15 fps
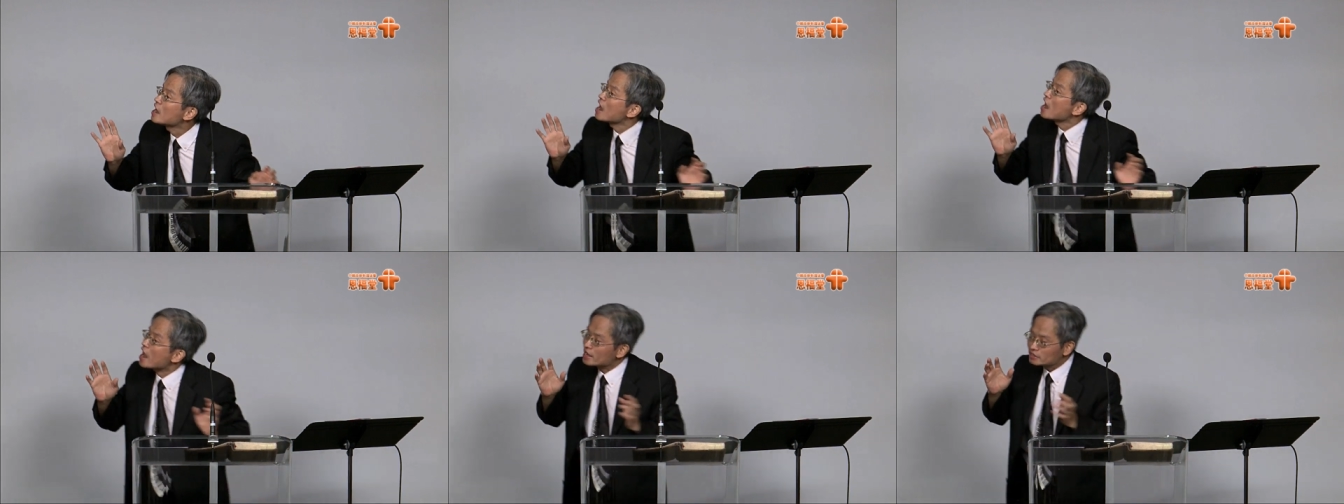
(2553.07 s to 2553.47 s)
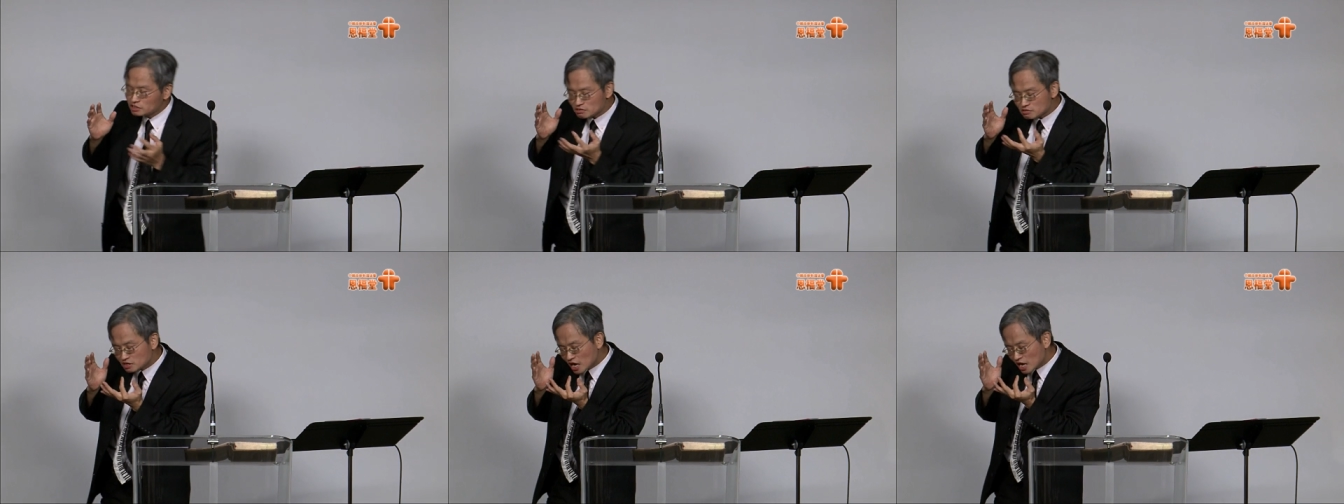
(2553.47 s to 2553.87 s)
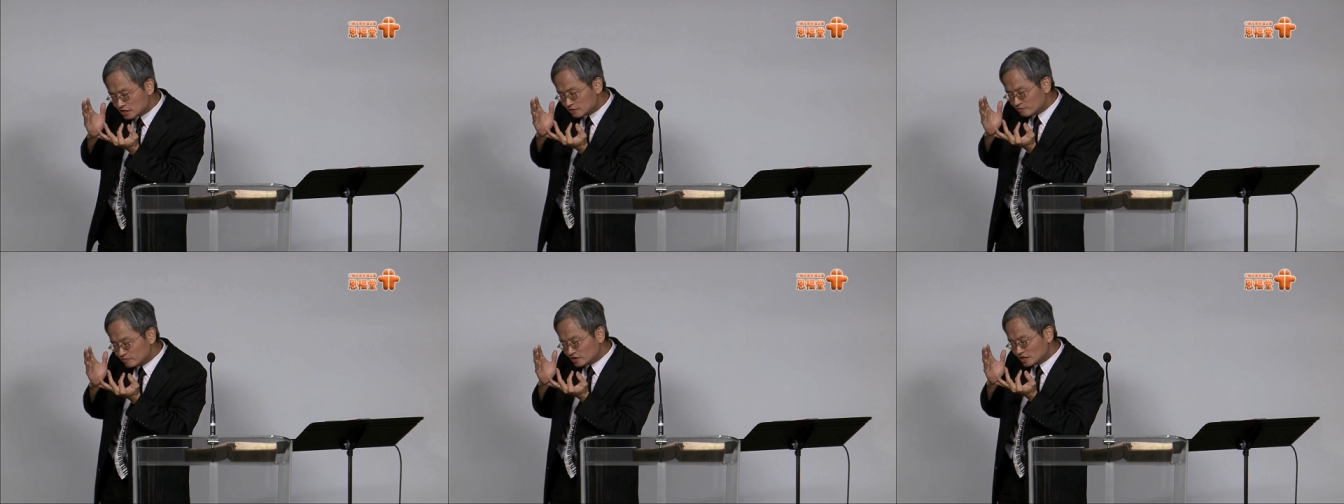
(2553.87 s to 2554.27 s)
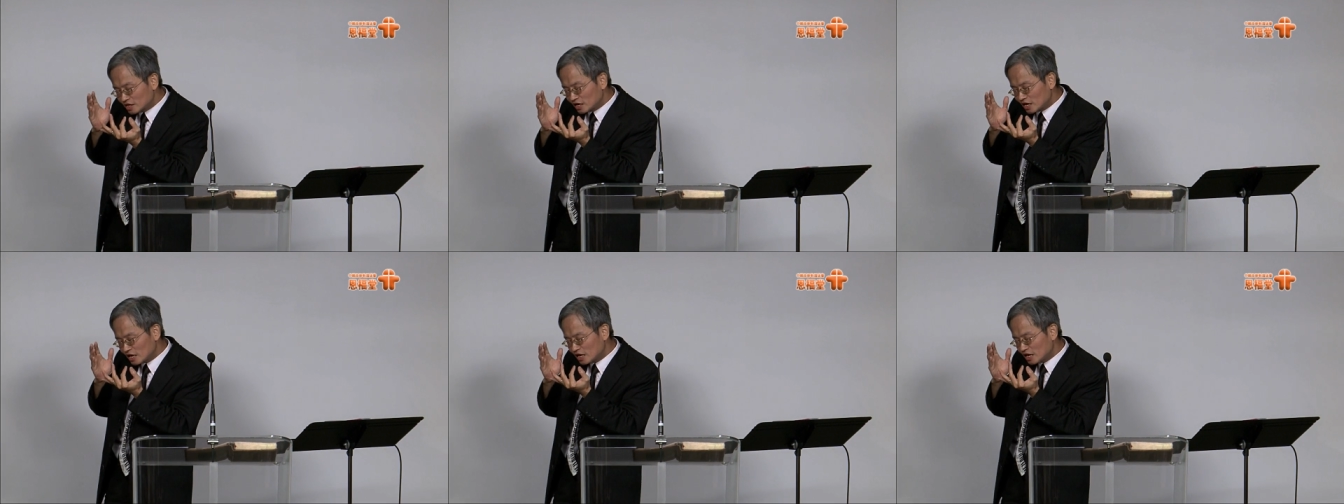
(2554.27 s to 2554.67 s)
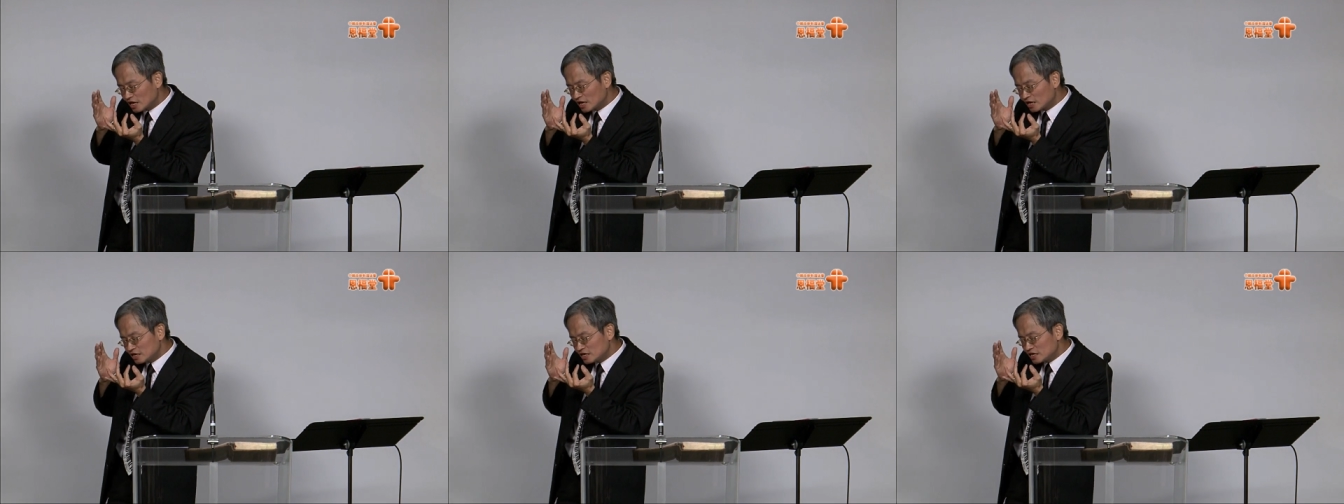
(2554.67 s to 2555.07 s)
As you get uh,
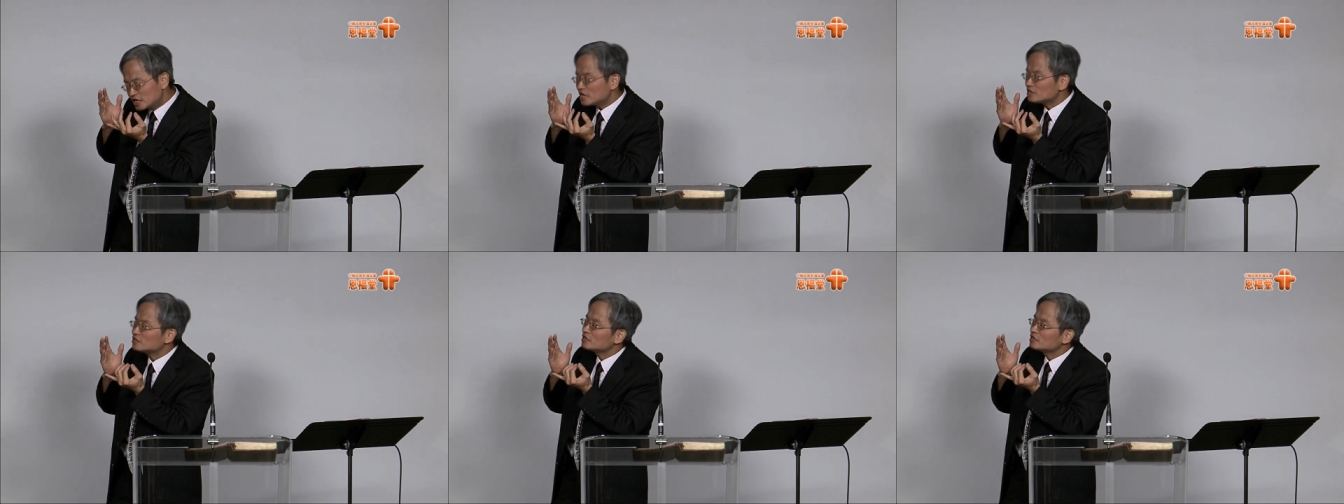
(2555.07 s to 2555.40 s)
get